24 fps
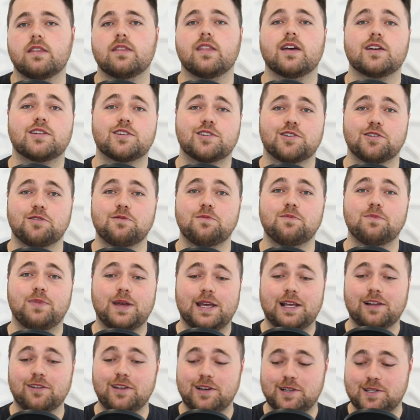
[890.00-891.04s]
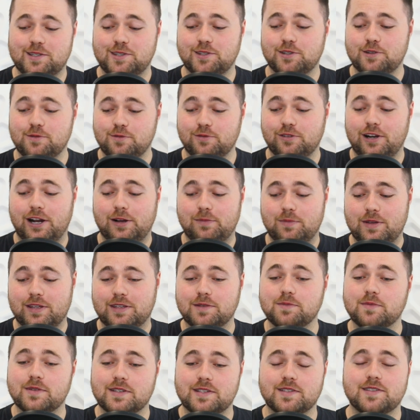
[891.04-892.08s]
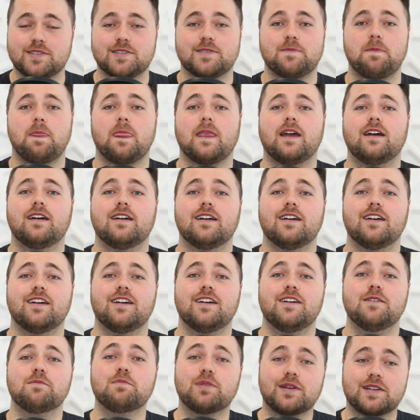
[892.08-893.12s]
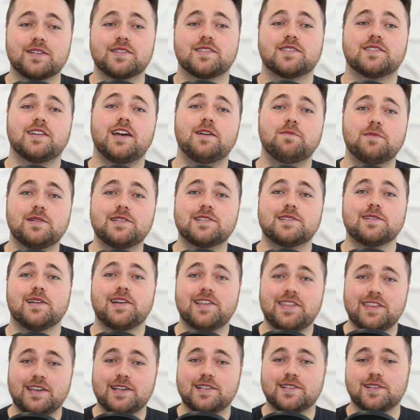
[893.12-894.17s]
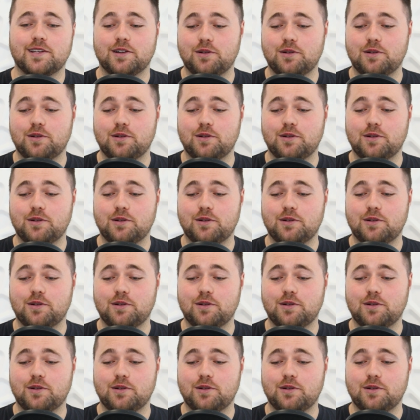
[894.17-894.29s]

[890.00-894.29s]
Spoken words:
They shouldn't be like Super Rugby because statements like these,